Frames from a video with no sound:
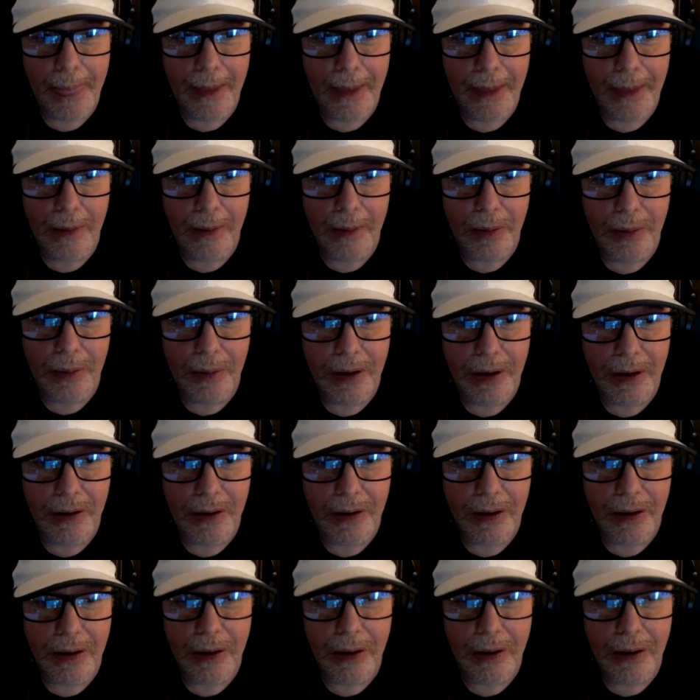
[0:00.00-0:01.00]
But
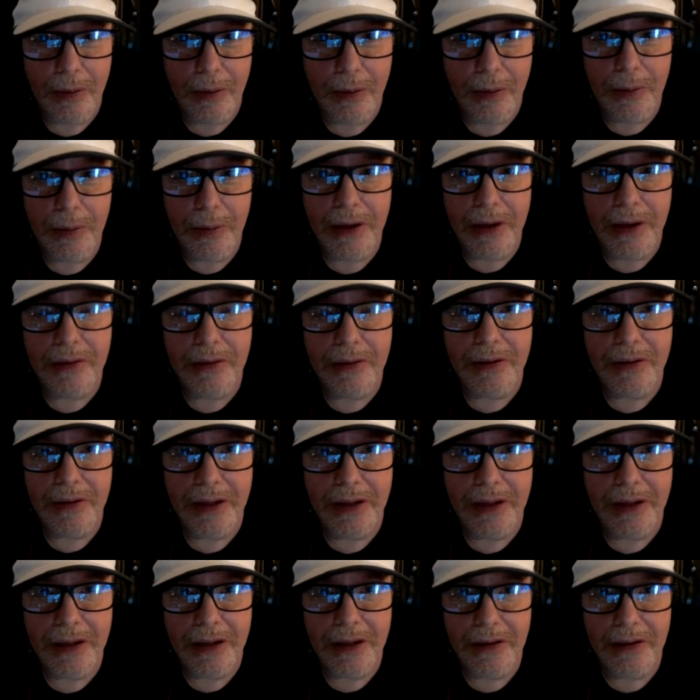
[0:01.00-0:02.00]
it would be
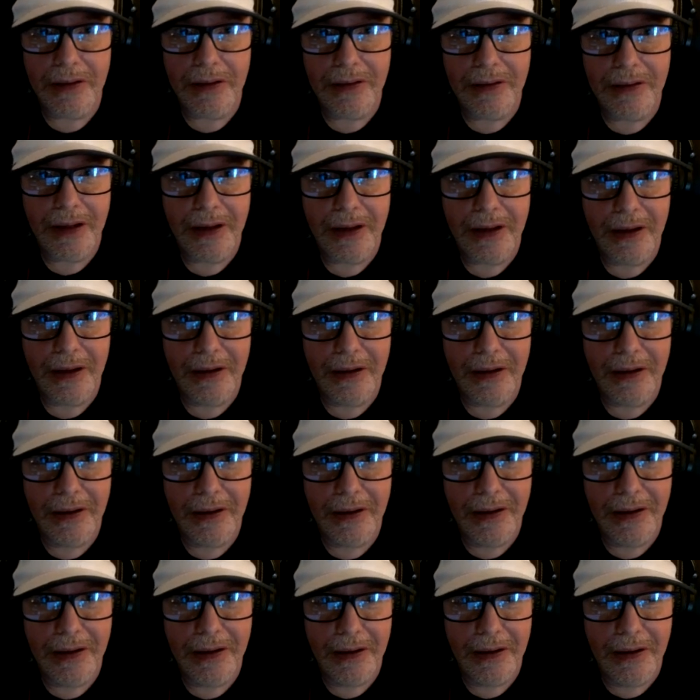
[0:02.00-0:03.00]
interesting to see,
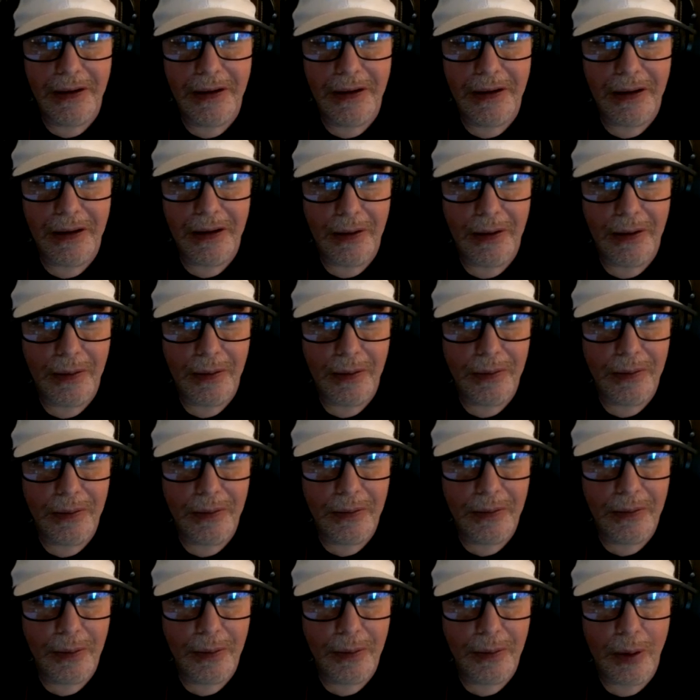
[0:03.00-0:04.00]
you know,
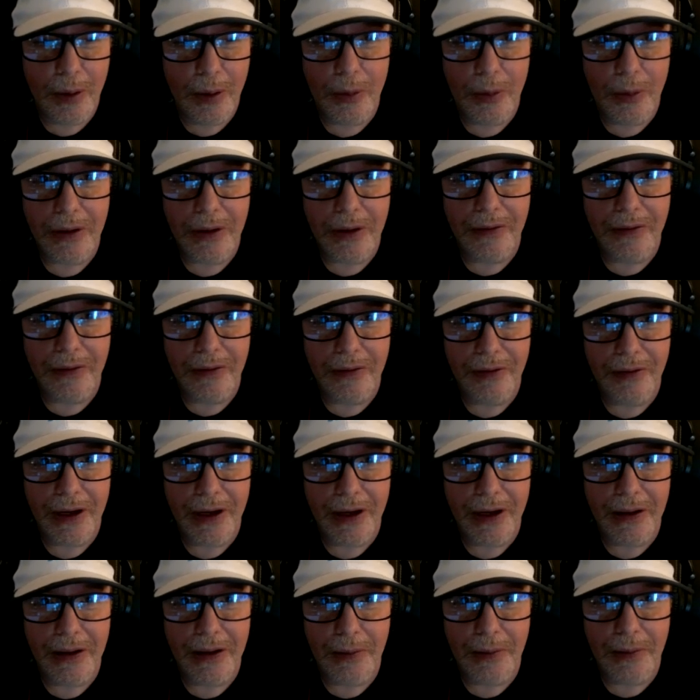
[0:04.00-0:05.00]
what one could
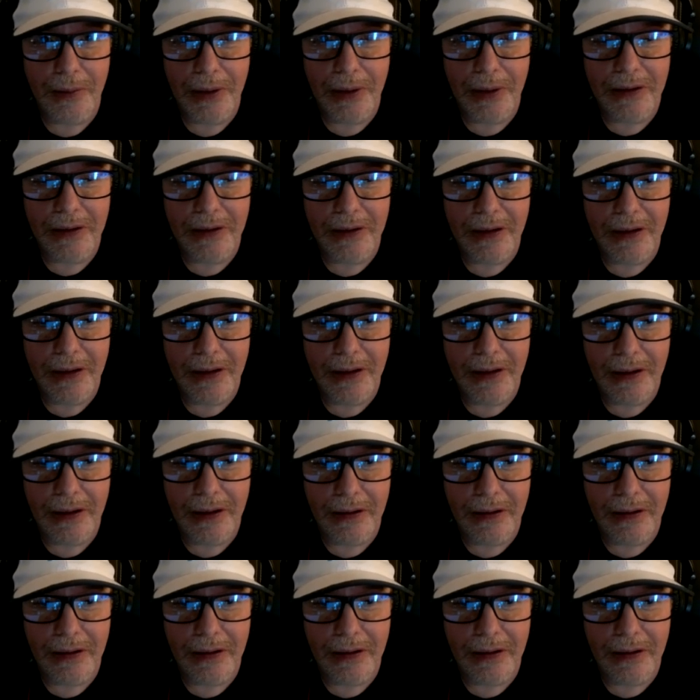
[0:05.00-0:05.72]
find in a place like that.